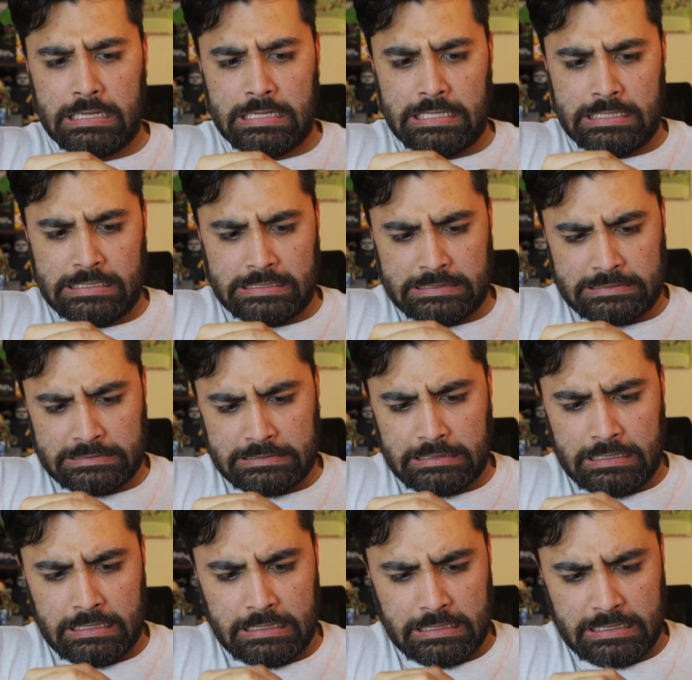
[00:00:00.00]
but I guess for
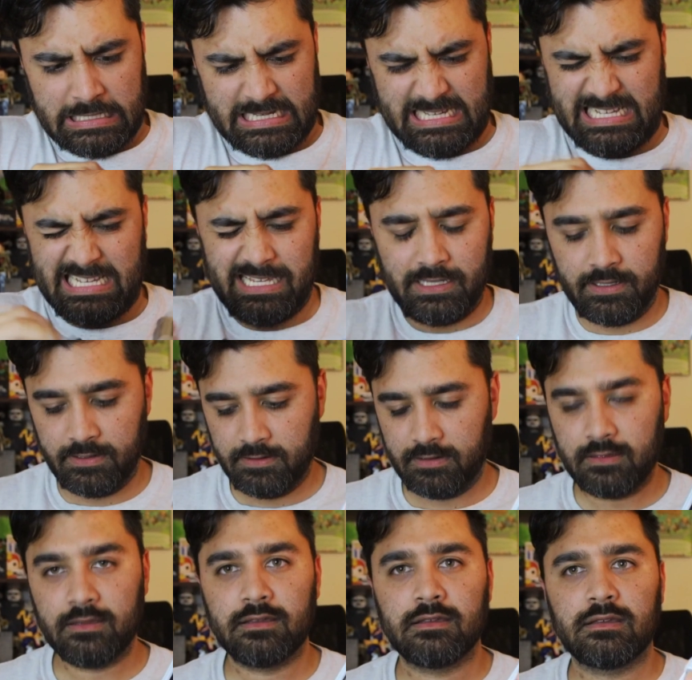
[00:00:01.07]
me using a
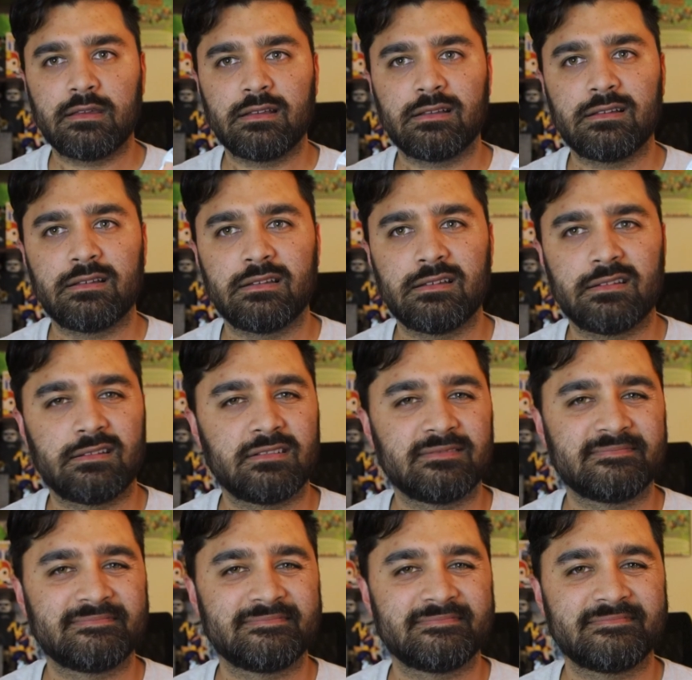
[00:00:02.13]
DSLR or
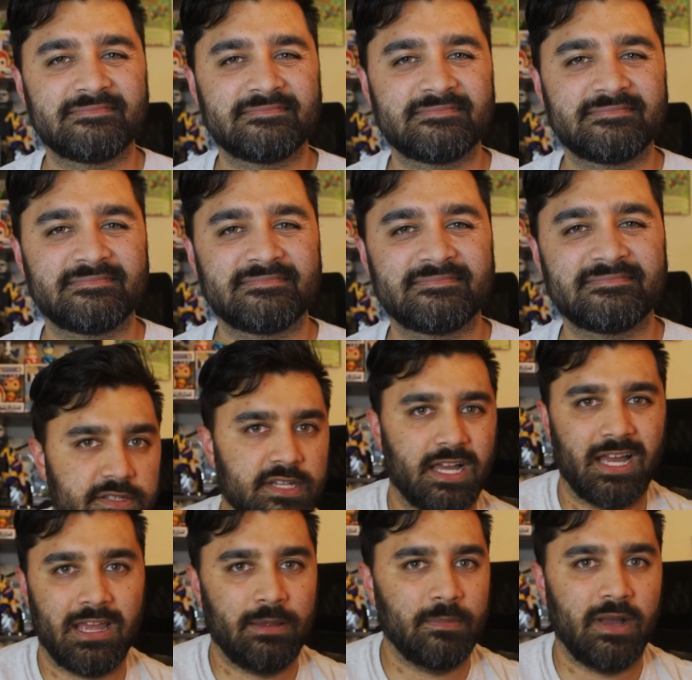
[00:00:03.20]
mirrorless all the
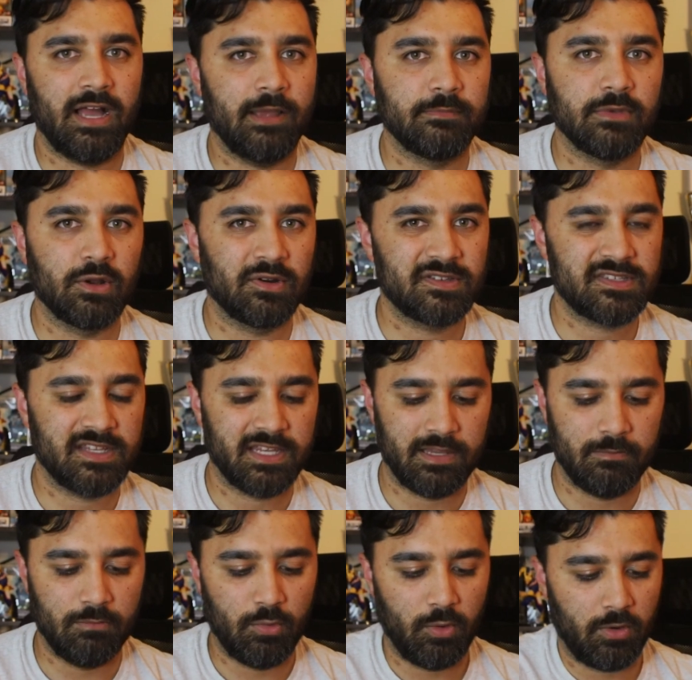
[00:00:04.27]
time, I'm noticing it
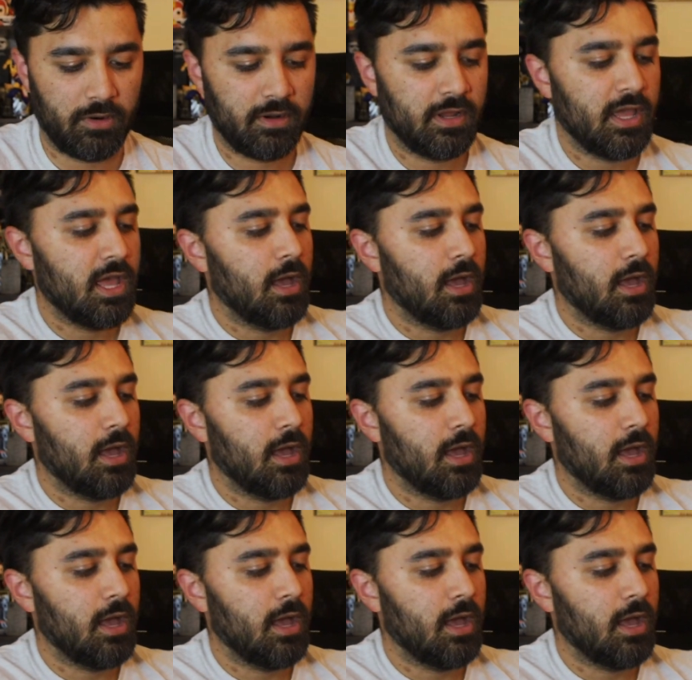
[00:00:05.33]
more.